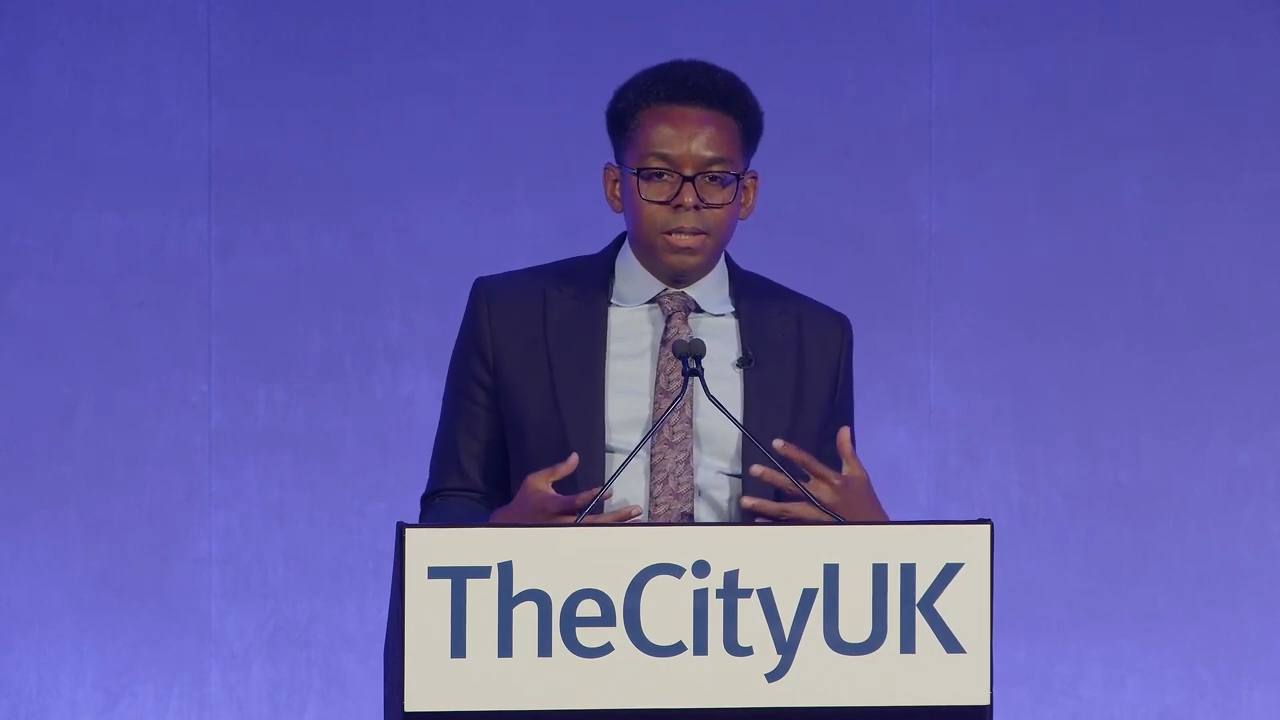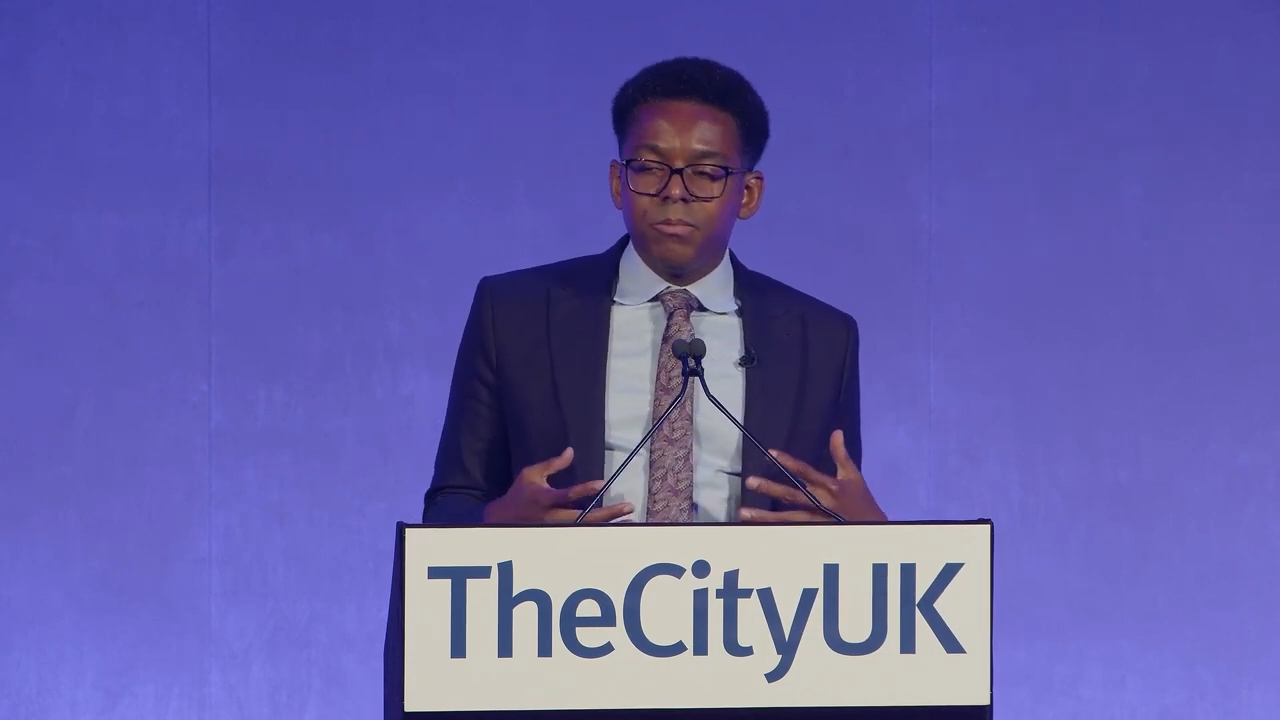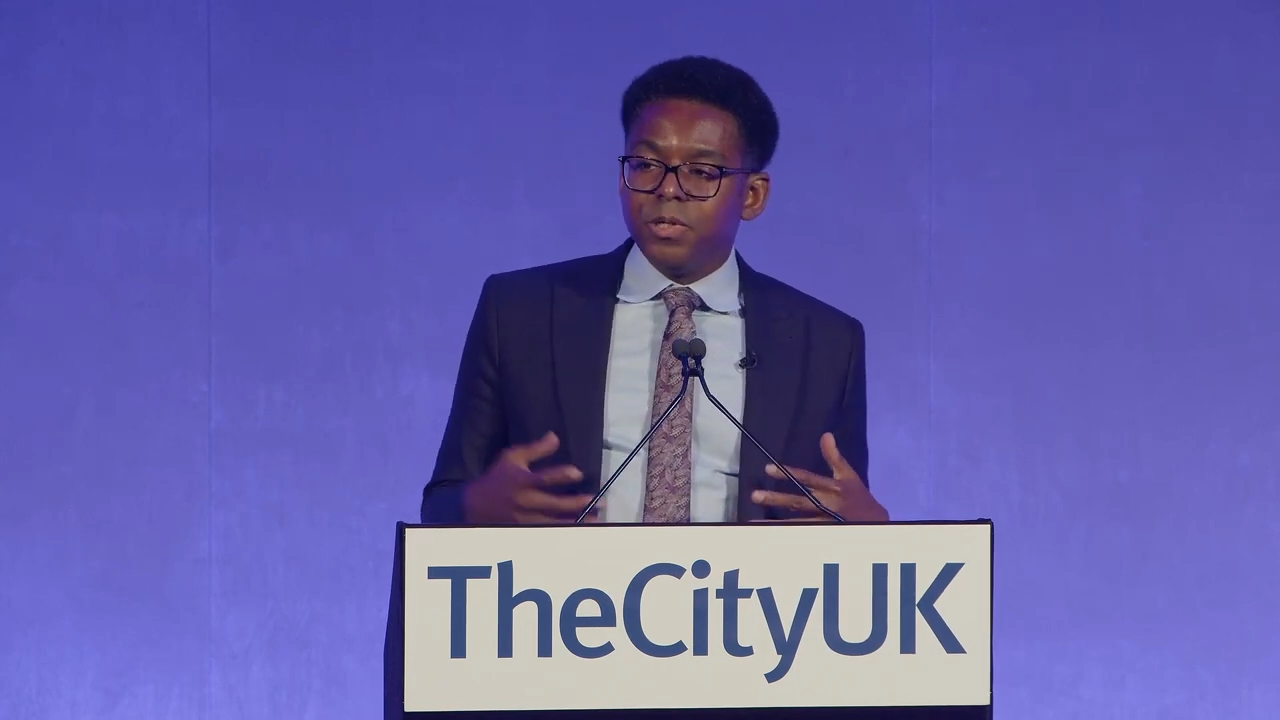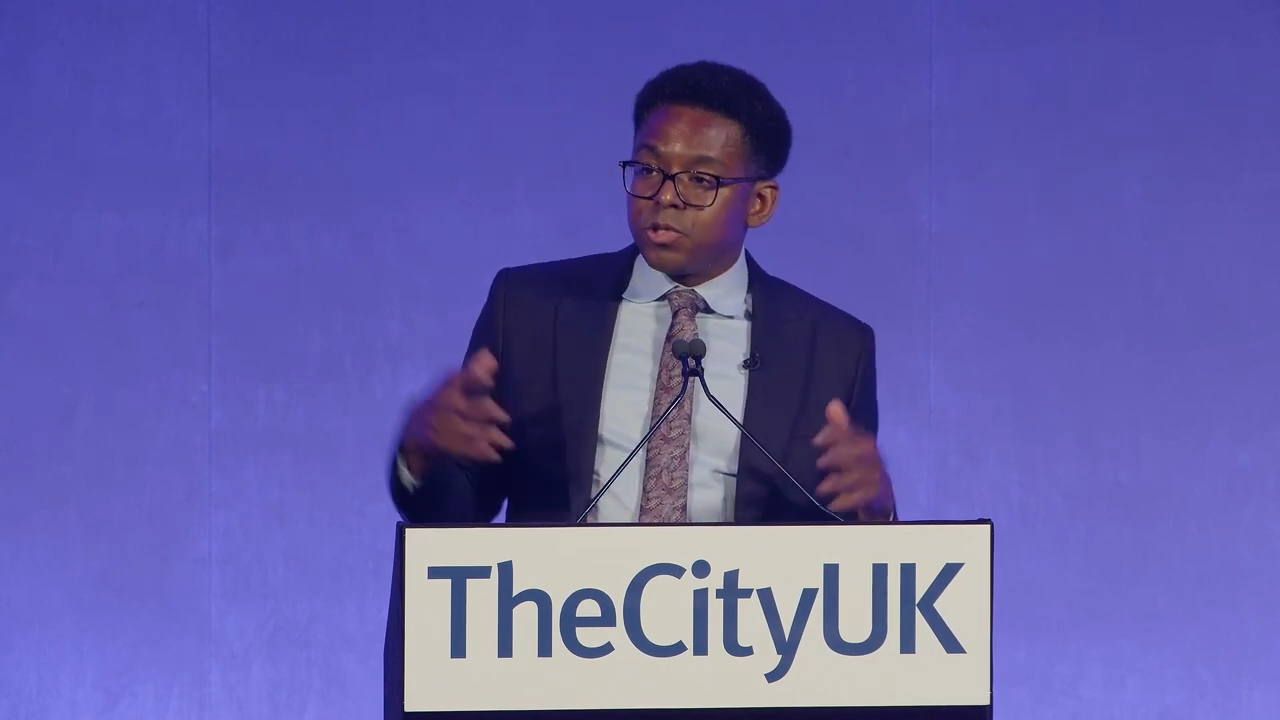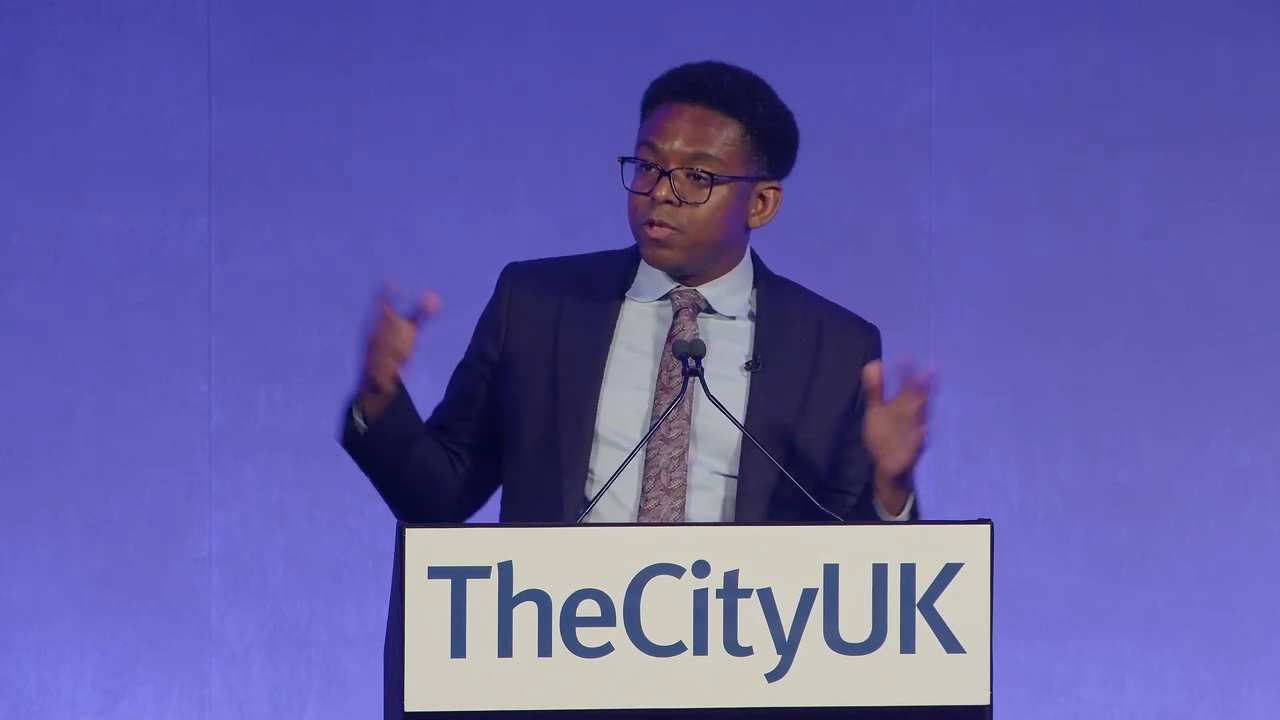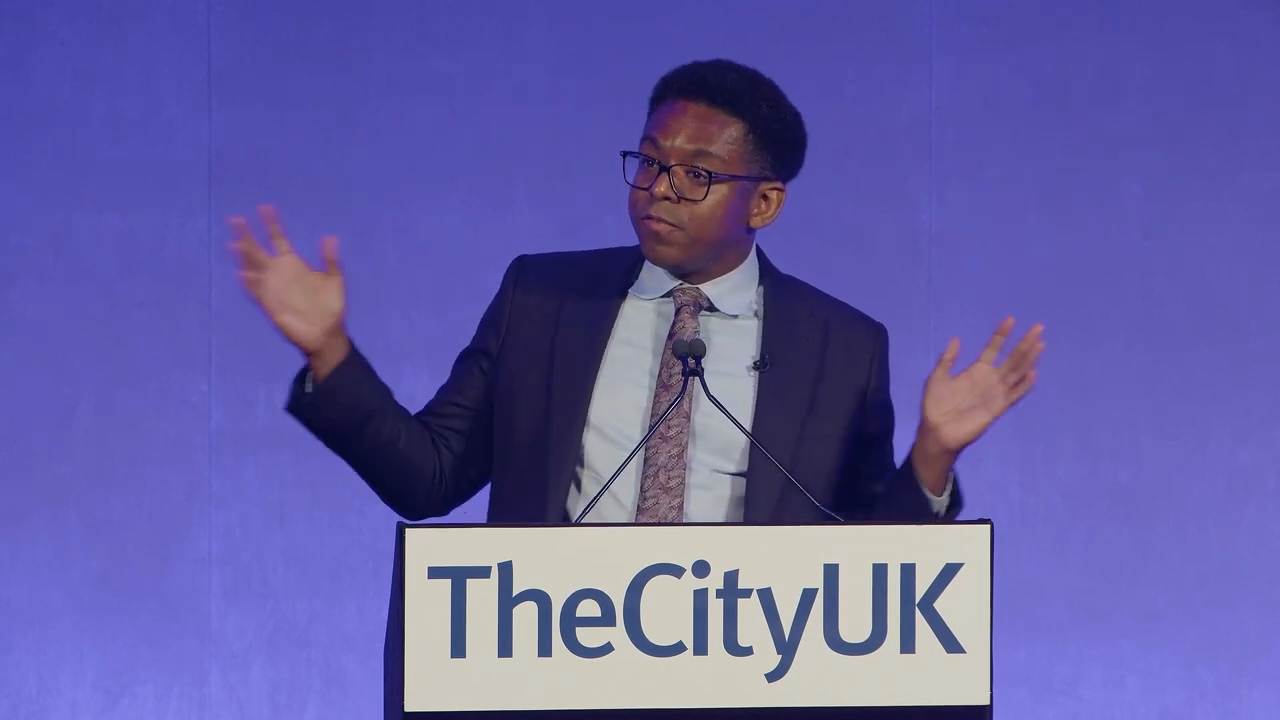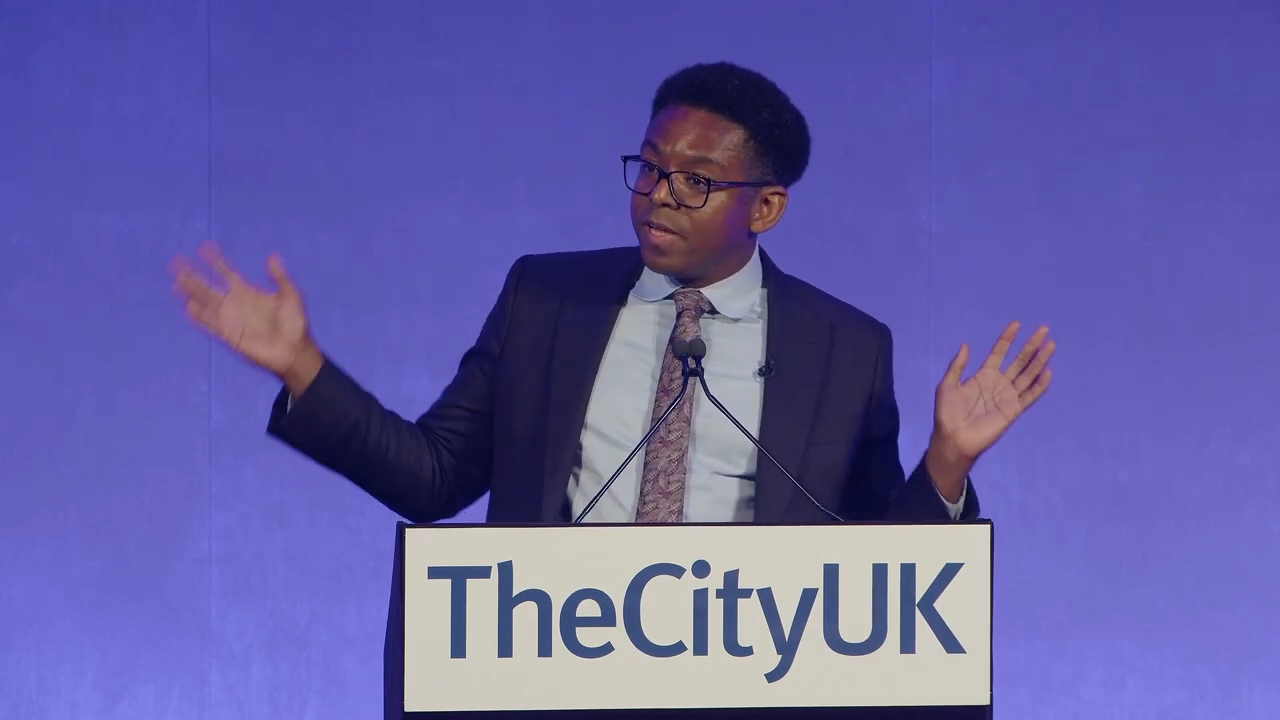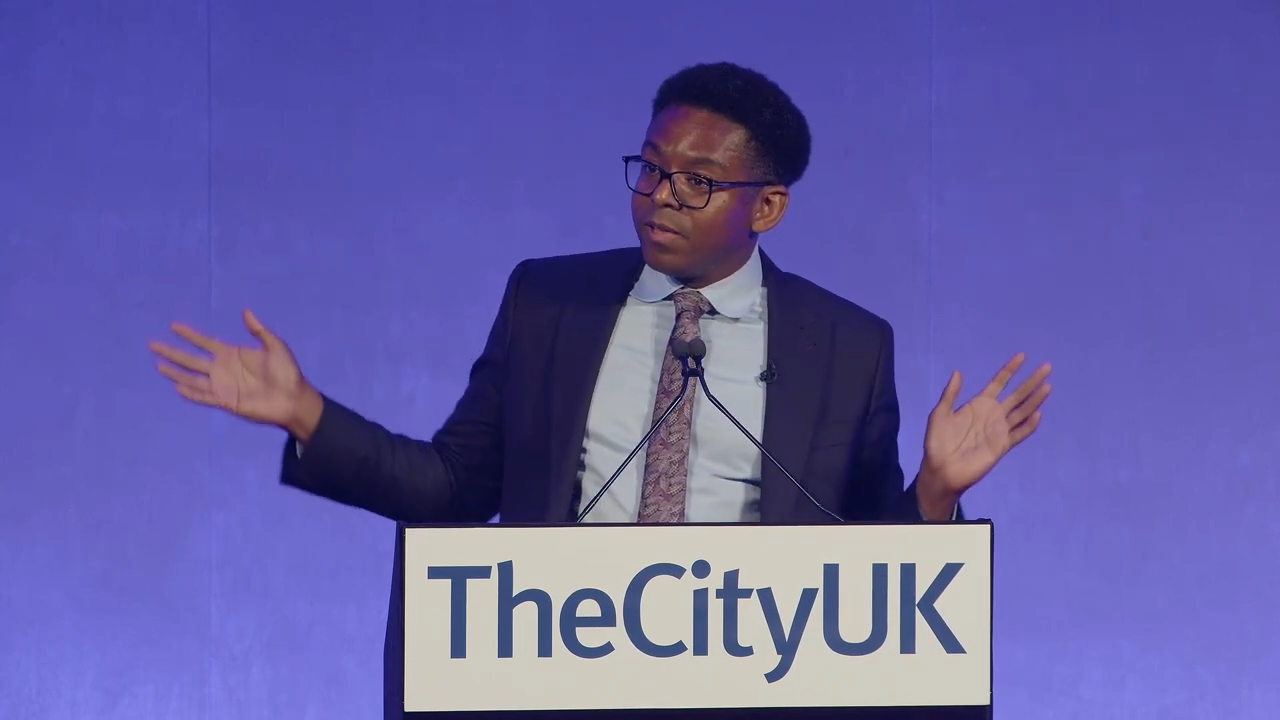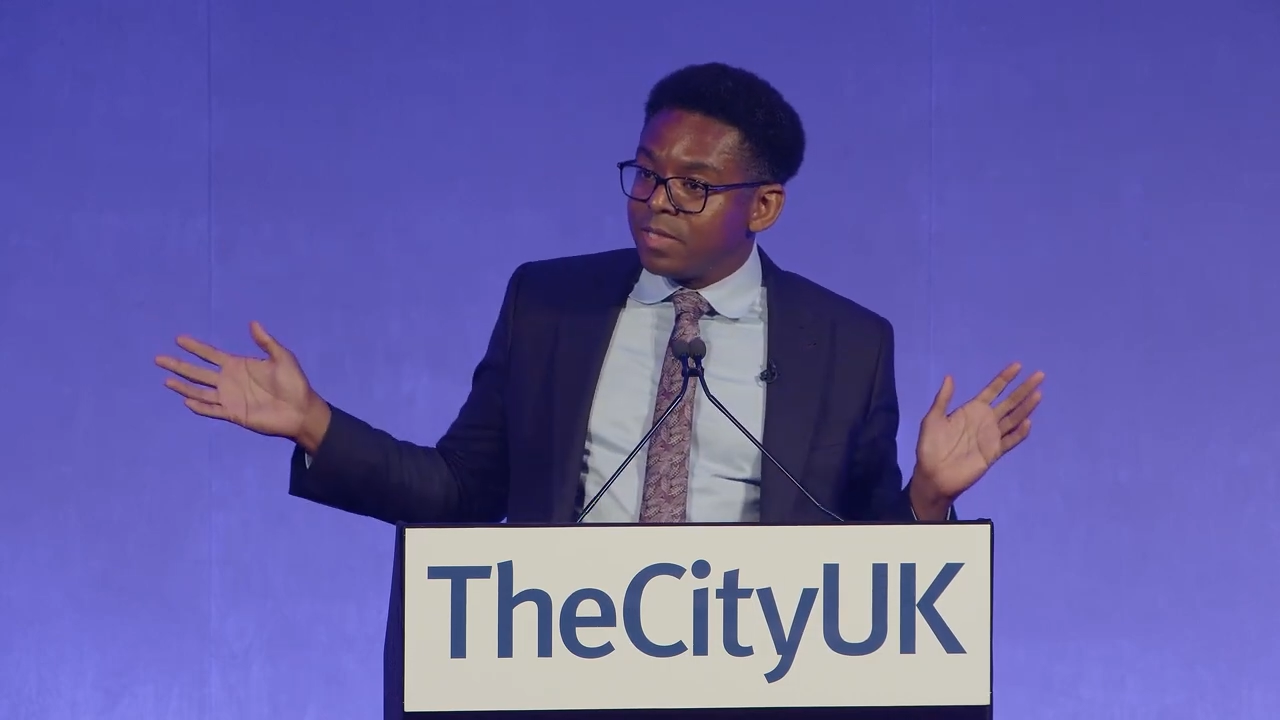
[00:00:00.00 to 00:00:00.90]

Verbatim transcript: which could fill